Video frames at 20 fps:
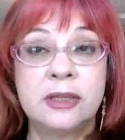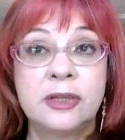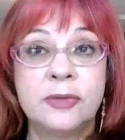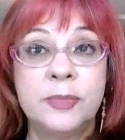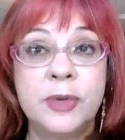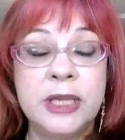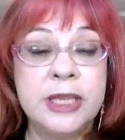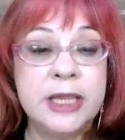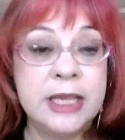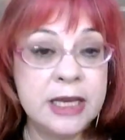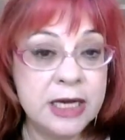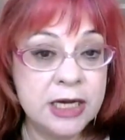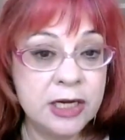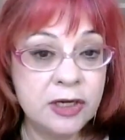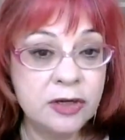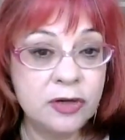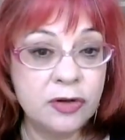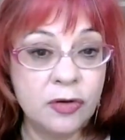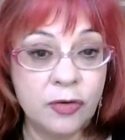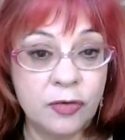
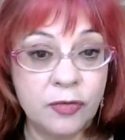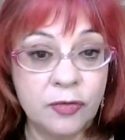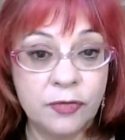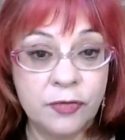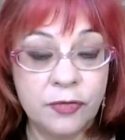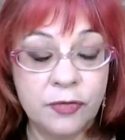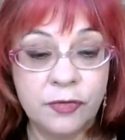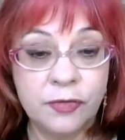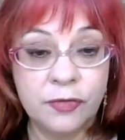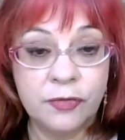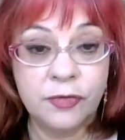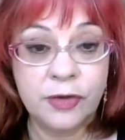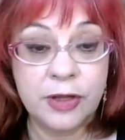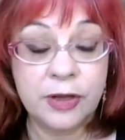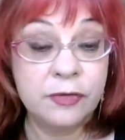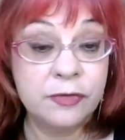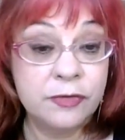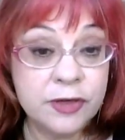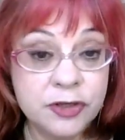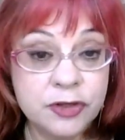
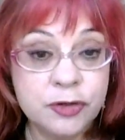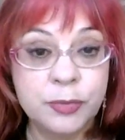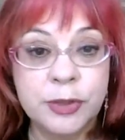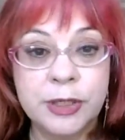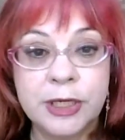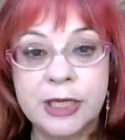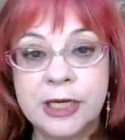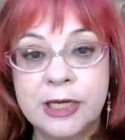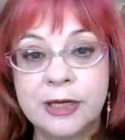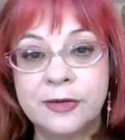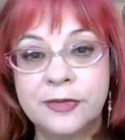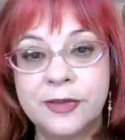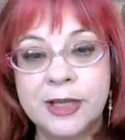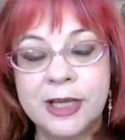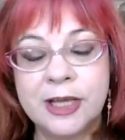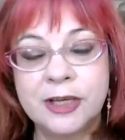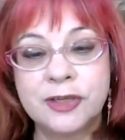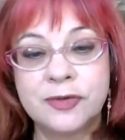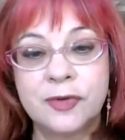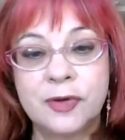the official beginning of
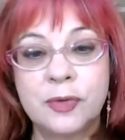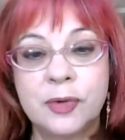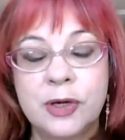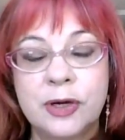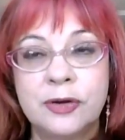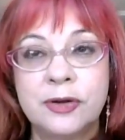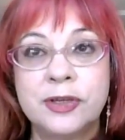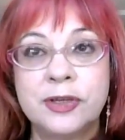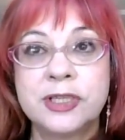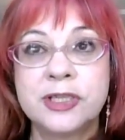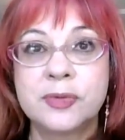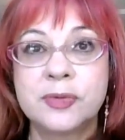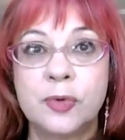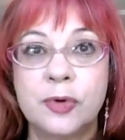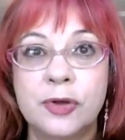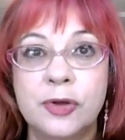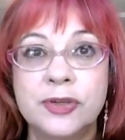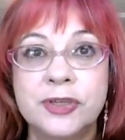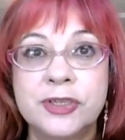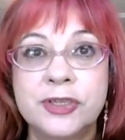the age of Aquarius
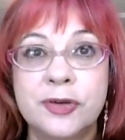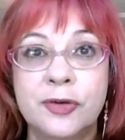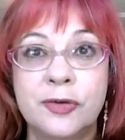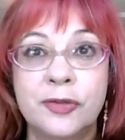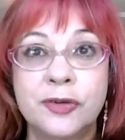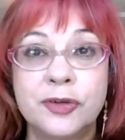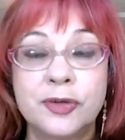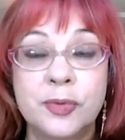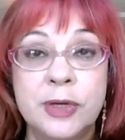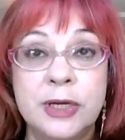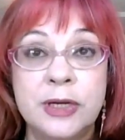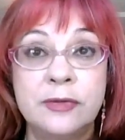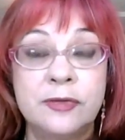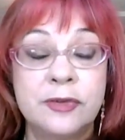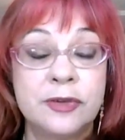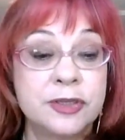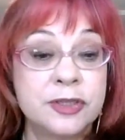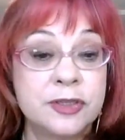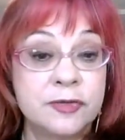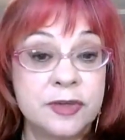was on the
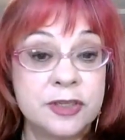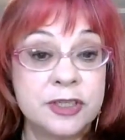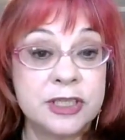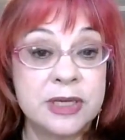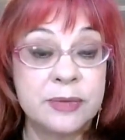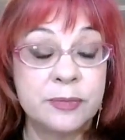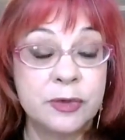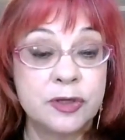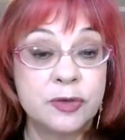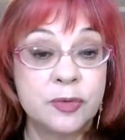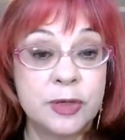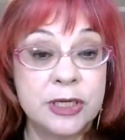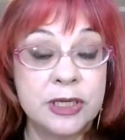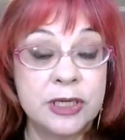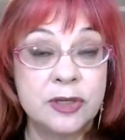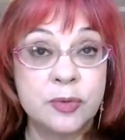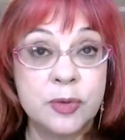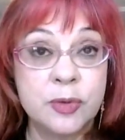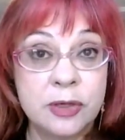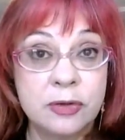21st of December
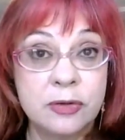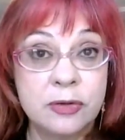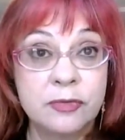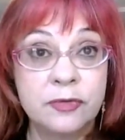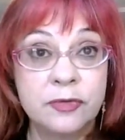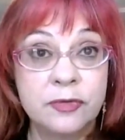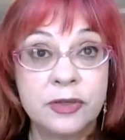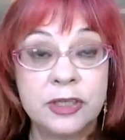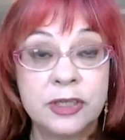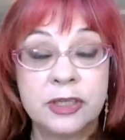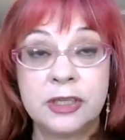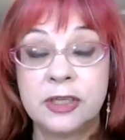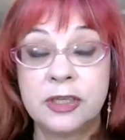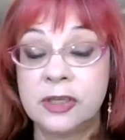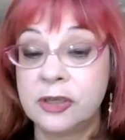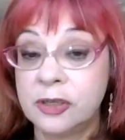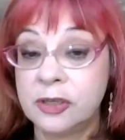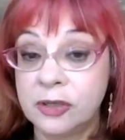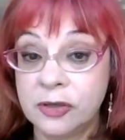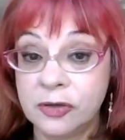2012,
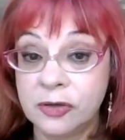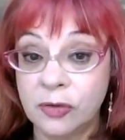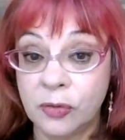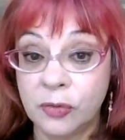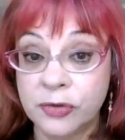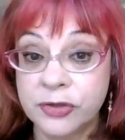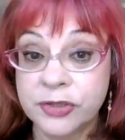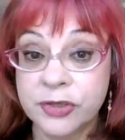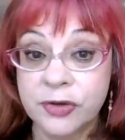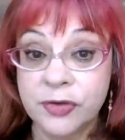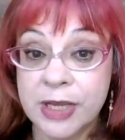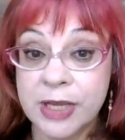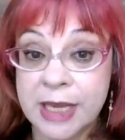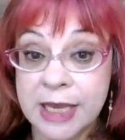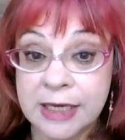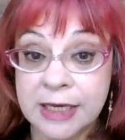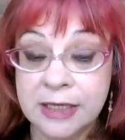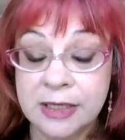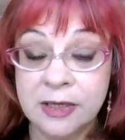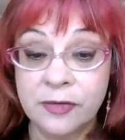also the
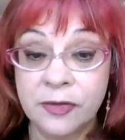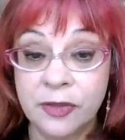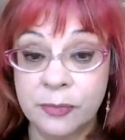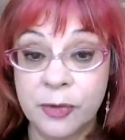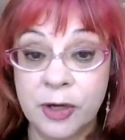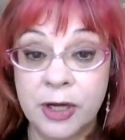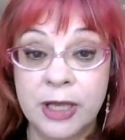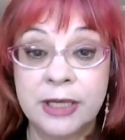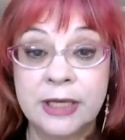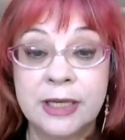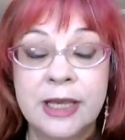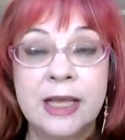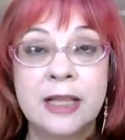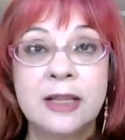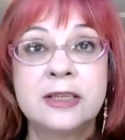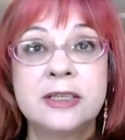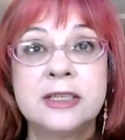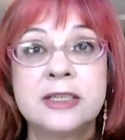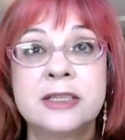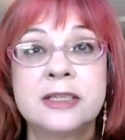end of the Mayan
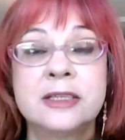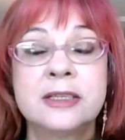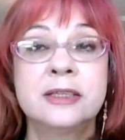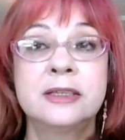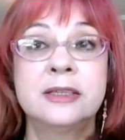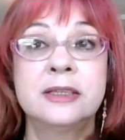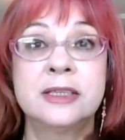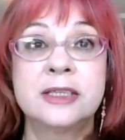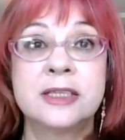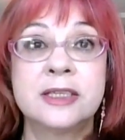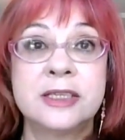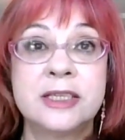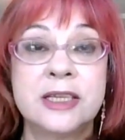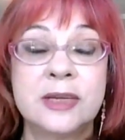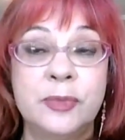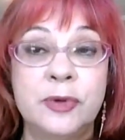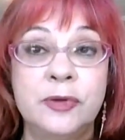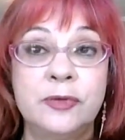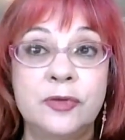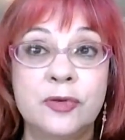calendar, as I
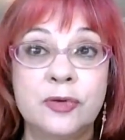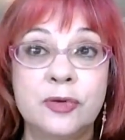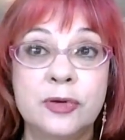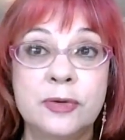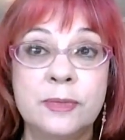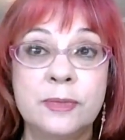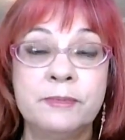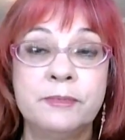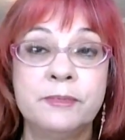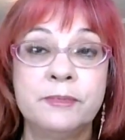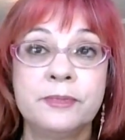said before.